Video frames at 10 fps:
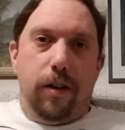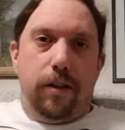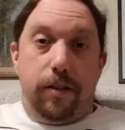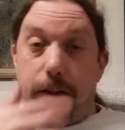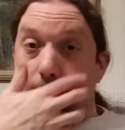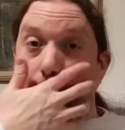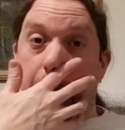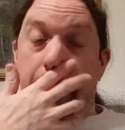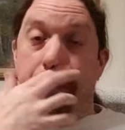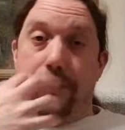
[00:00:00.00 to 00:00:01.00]
so this
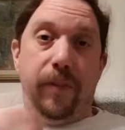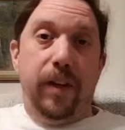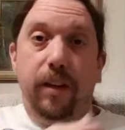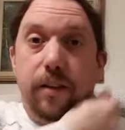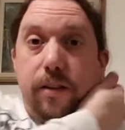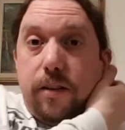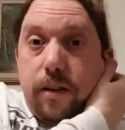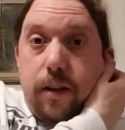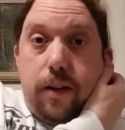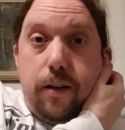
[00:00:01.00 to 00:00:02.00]
film is
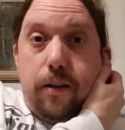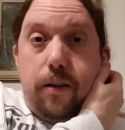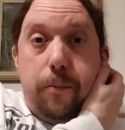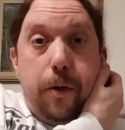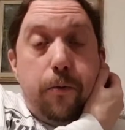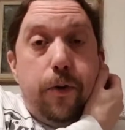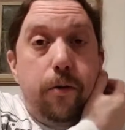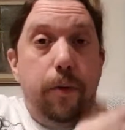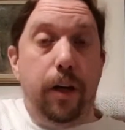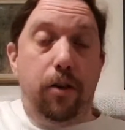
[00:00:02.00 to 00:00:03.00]
the middle
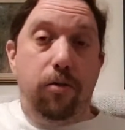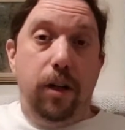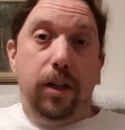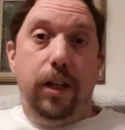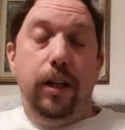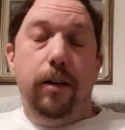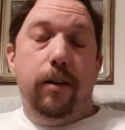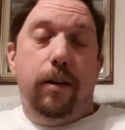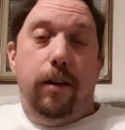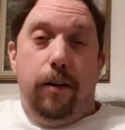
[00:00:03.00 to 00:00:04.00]
film in a trilogy,
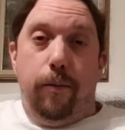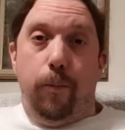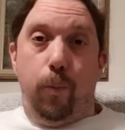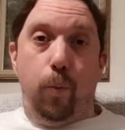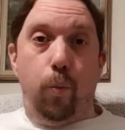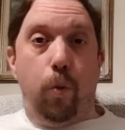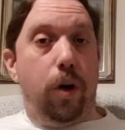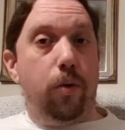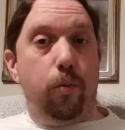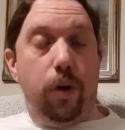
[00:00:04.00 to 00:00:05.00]

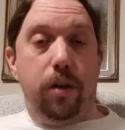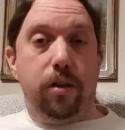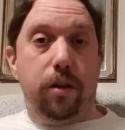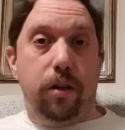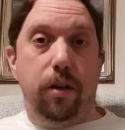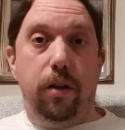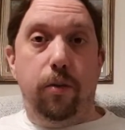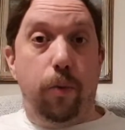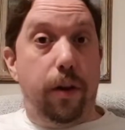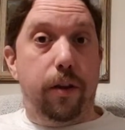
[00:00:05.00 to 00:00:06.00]
one which started
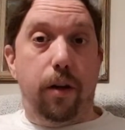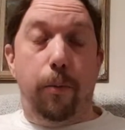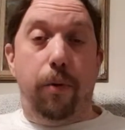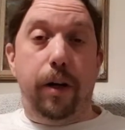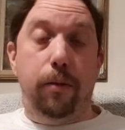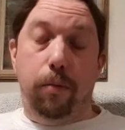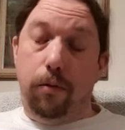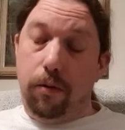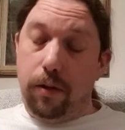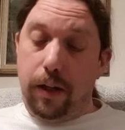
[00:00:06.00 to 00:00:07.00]
with Unbreakable,
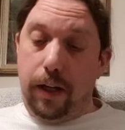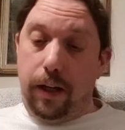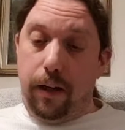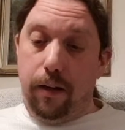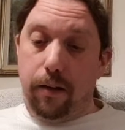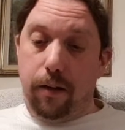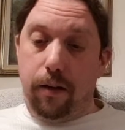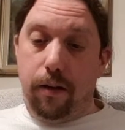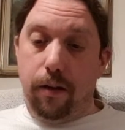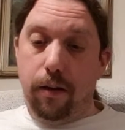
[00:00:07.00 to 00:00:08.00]
and
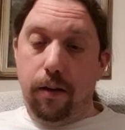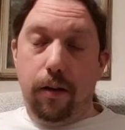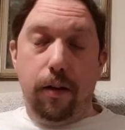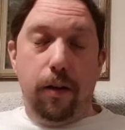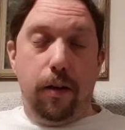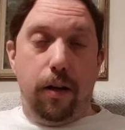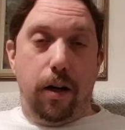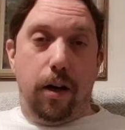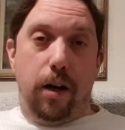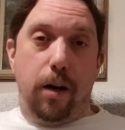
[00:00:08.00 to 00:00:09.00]

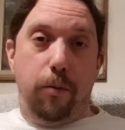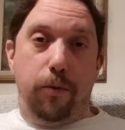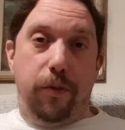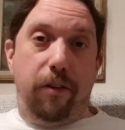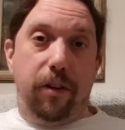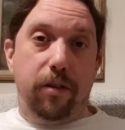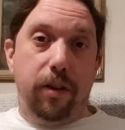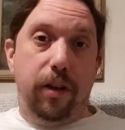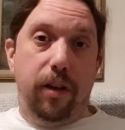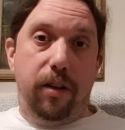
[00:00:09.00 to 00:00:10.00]
I was very
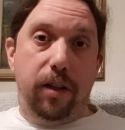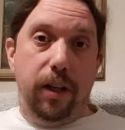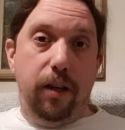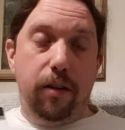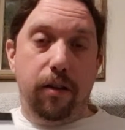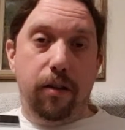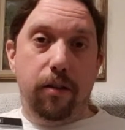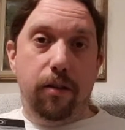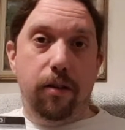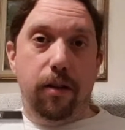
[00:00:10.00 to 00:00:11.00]
excited to see
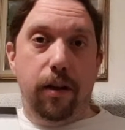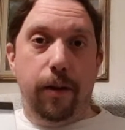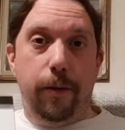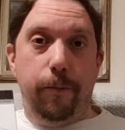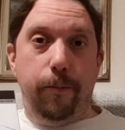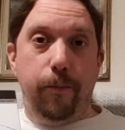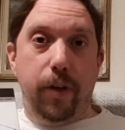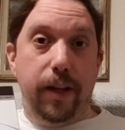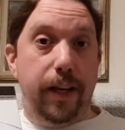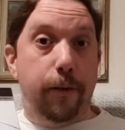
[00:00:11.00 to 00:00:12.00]

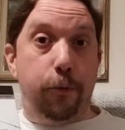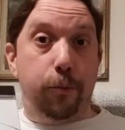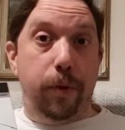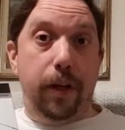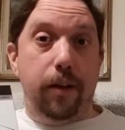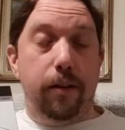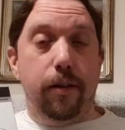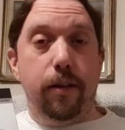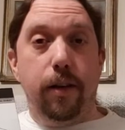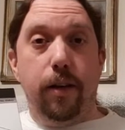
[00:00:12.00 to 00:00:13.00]
at the end of Split
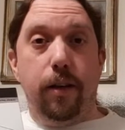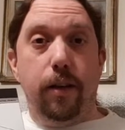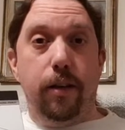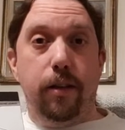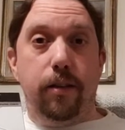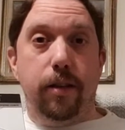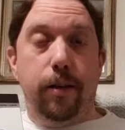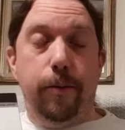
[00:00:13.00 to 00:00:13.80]
that